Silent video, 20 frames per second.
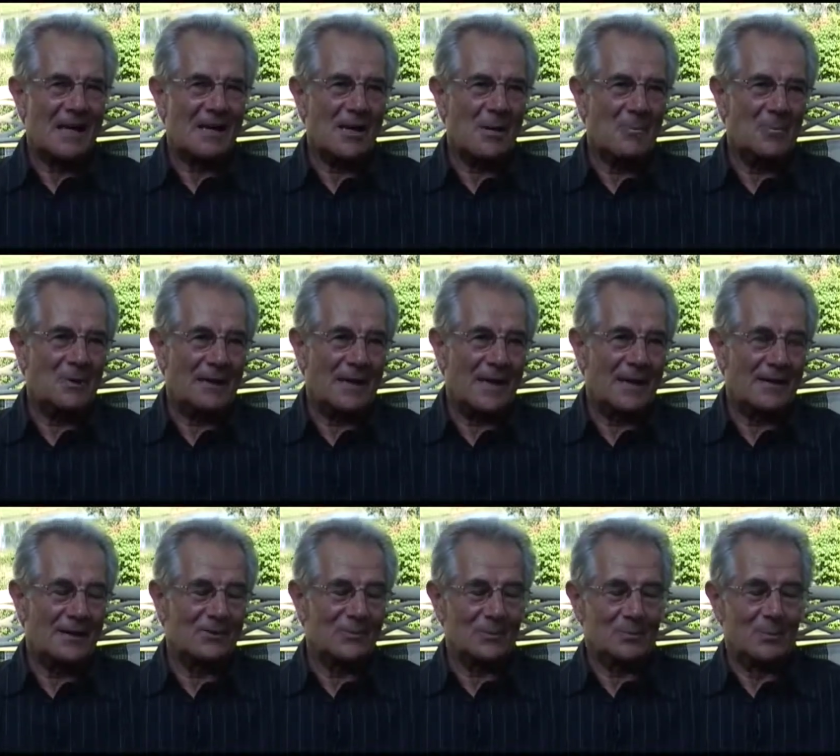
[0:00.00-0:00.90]

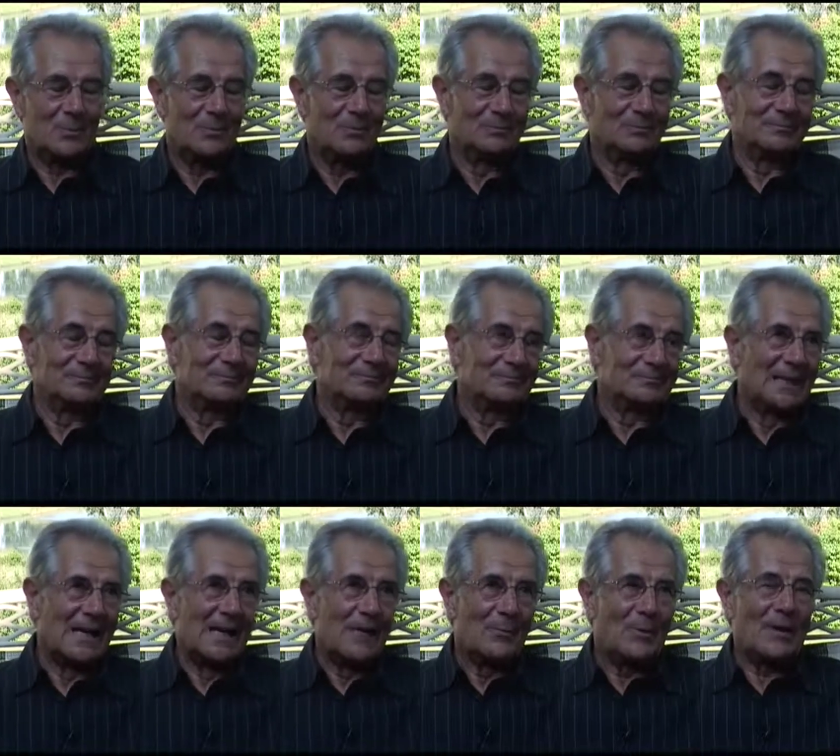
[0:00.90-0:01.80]
complicated.
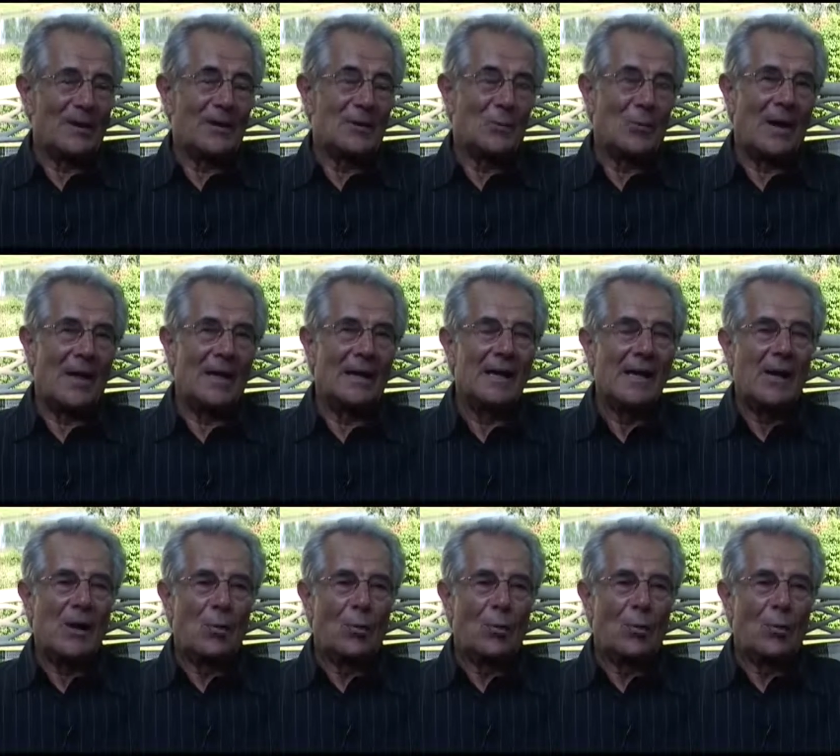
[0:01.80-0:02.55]
But anyway,